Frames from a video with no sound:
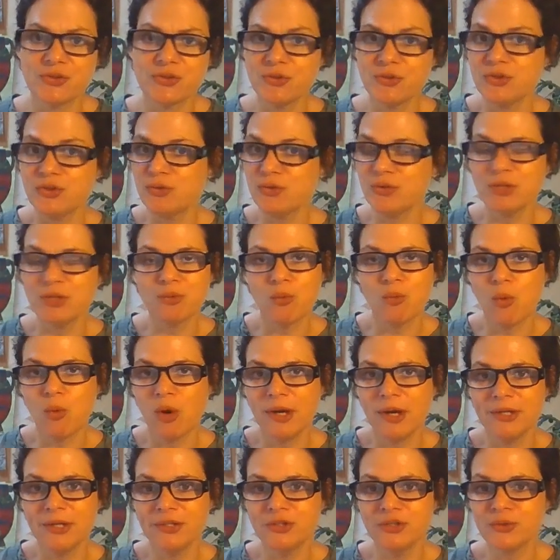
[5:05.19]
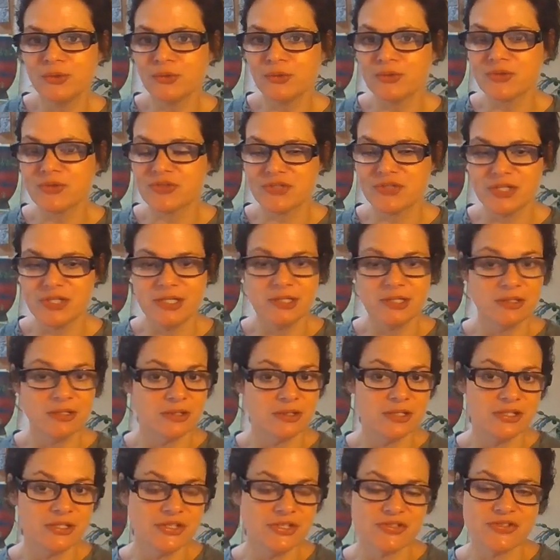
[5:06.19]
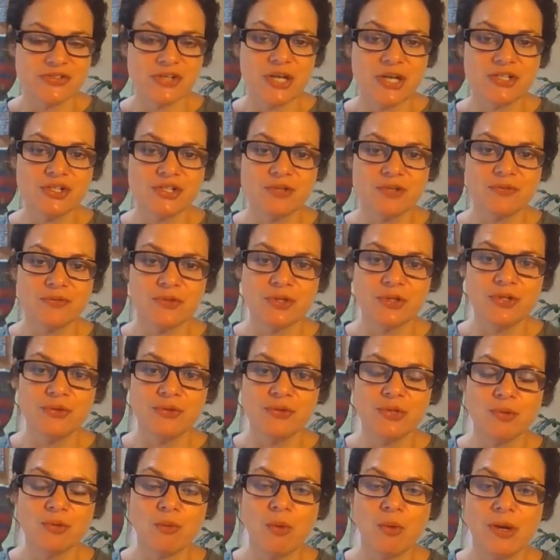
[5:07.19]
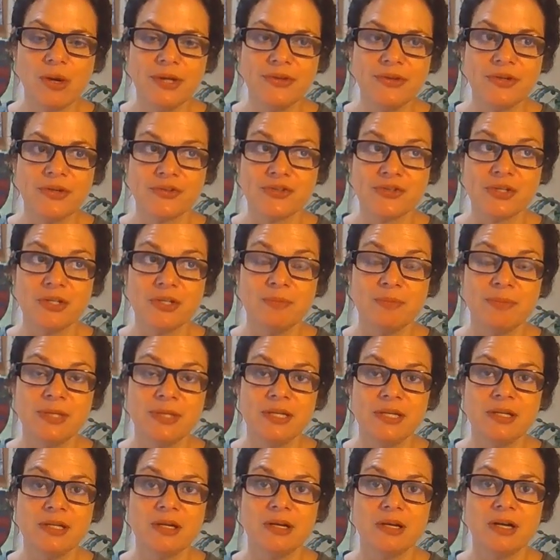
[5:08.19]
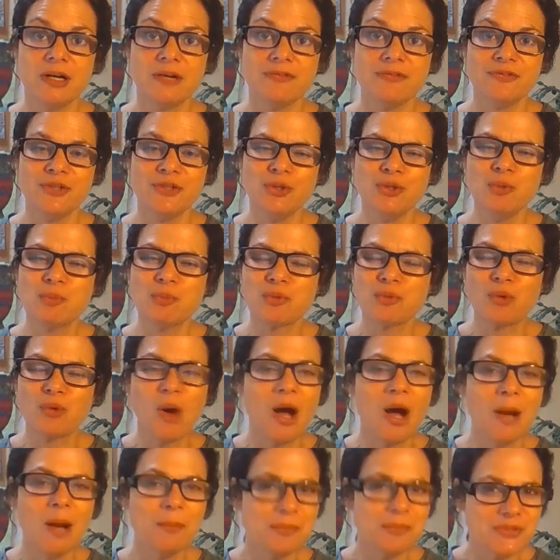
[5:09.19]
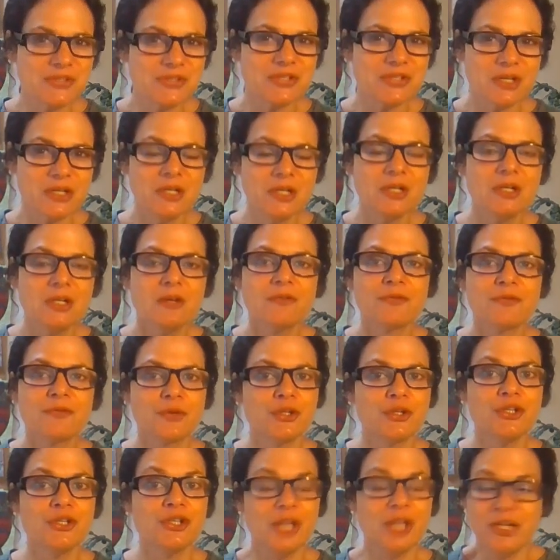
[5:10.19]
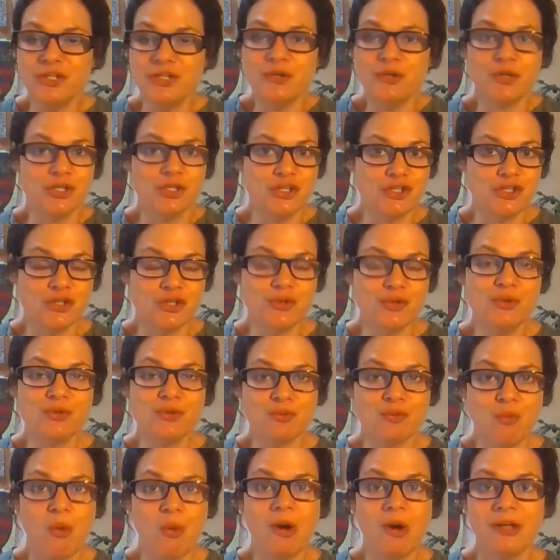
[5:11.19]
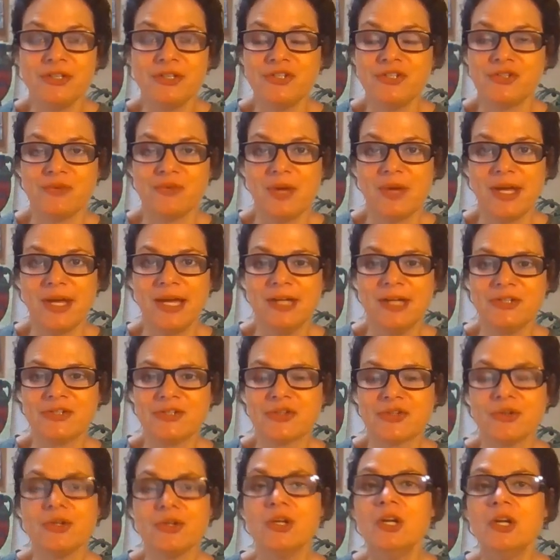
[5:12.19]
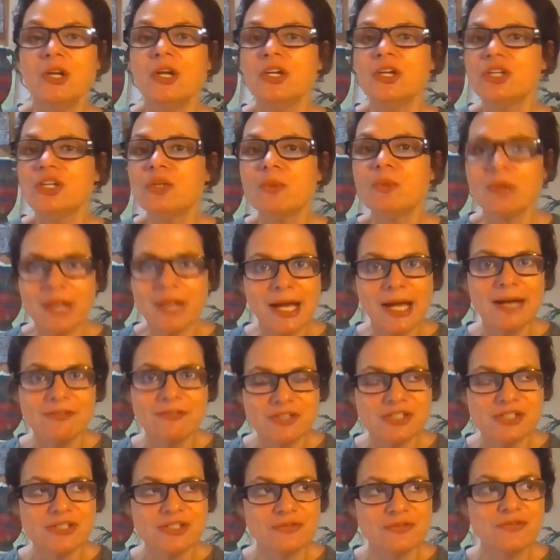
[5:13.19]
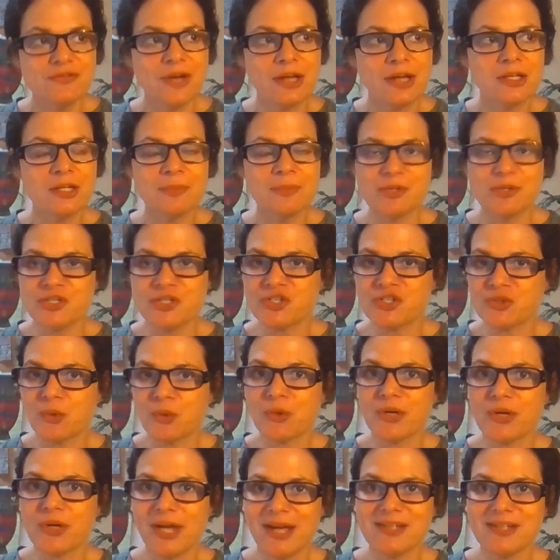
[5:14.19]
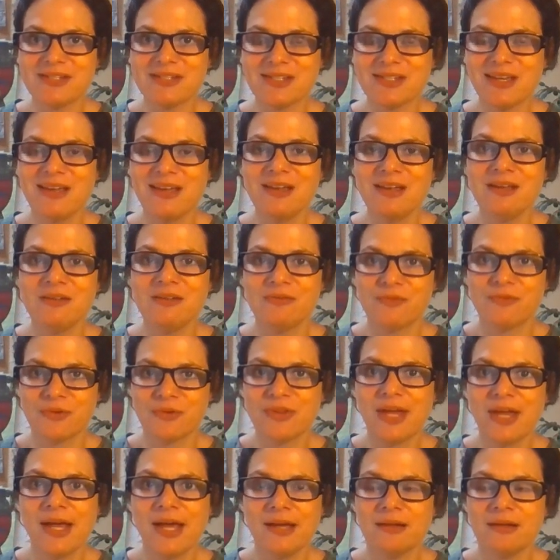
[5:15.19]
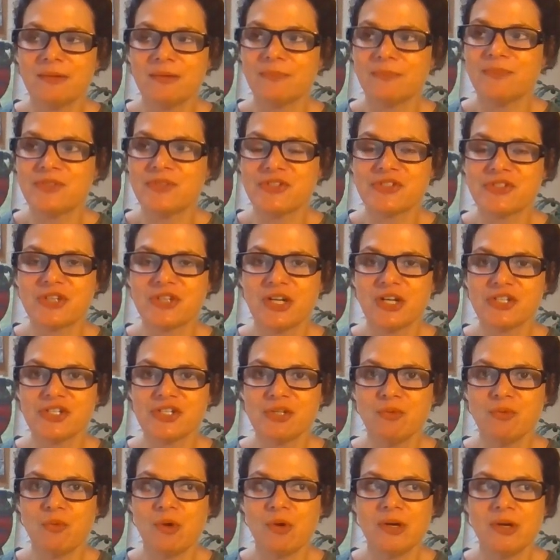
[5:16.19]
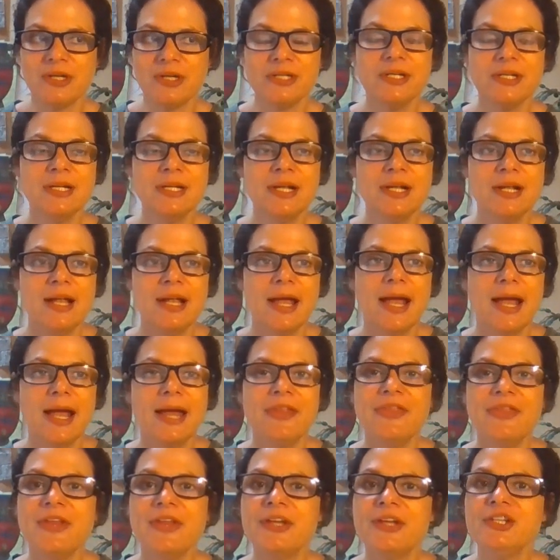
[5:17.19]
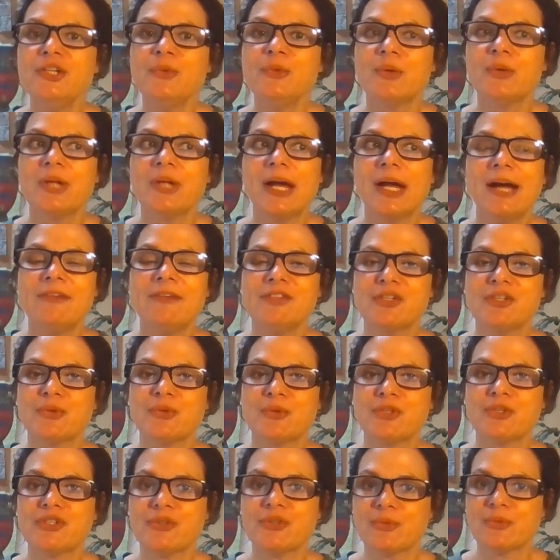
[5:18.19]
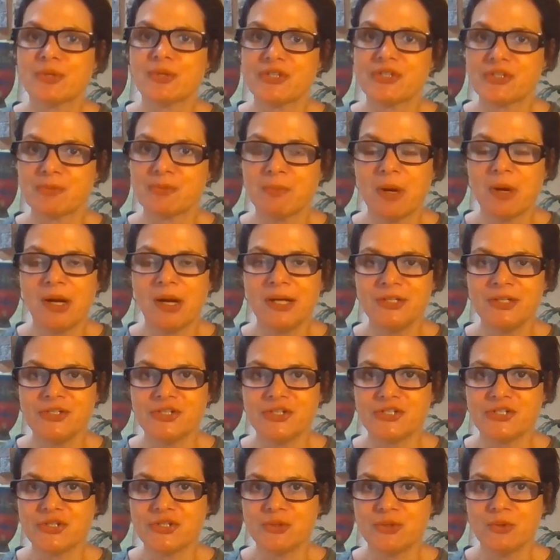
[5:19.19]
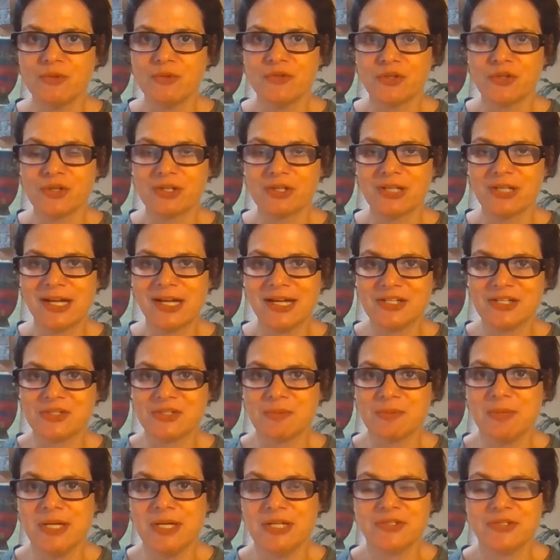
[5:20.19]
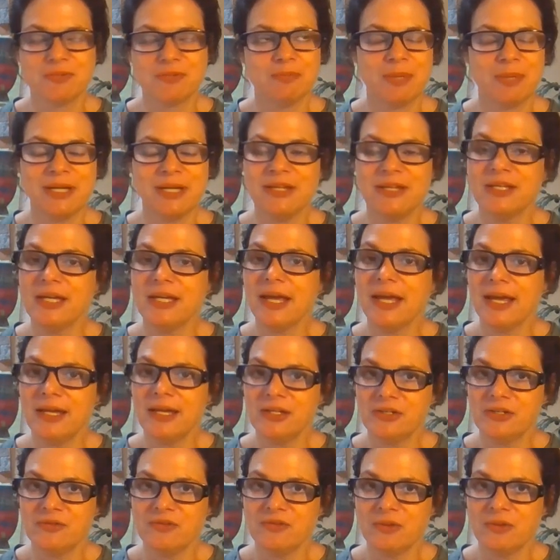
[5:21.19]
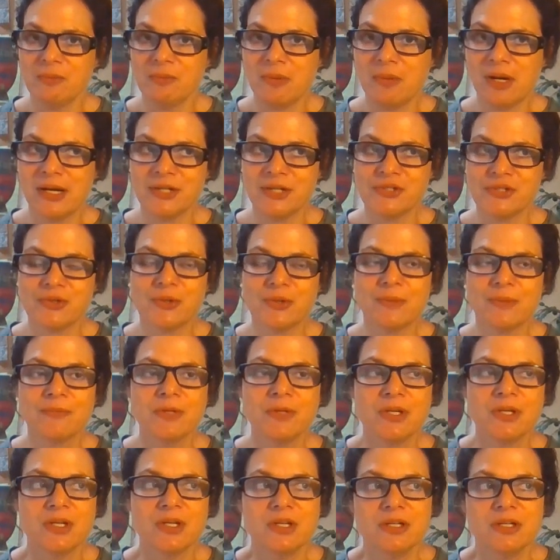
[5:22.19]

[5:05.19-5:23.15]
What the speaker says: So Unit 1, you'll see the discussion for Unit 1. There's going to be a few prompts and you can choose one to answer. You will have to develop a short essay for that discussion 1, and then you will have to respond to 2 of your classmates by the end of the module.